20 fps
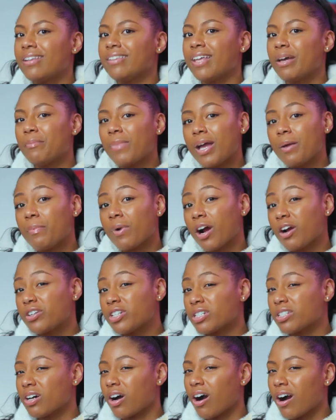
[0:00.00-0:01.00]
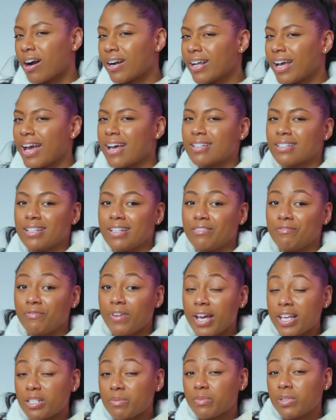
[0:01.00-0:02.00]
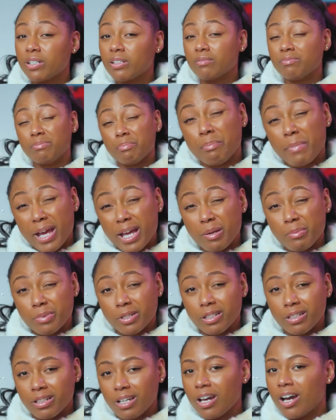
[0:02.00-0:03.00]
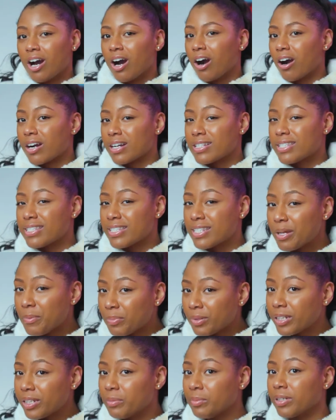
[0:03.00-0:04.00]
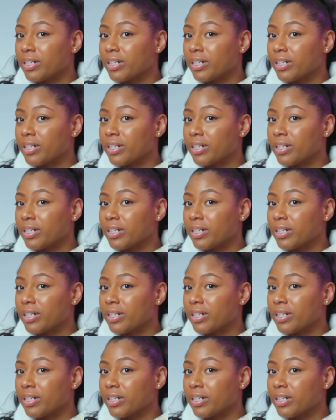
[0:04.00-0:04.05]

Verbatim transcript: They may purchase art as an investment, maybe, or simply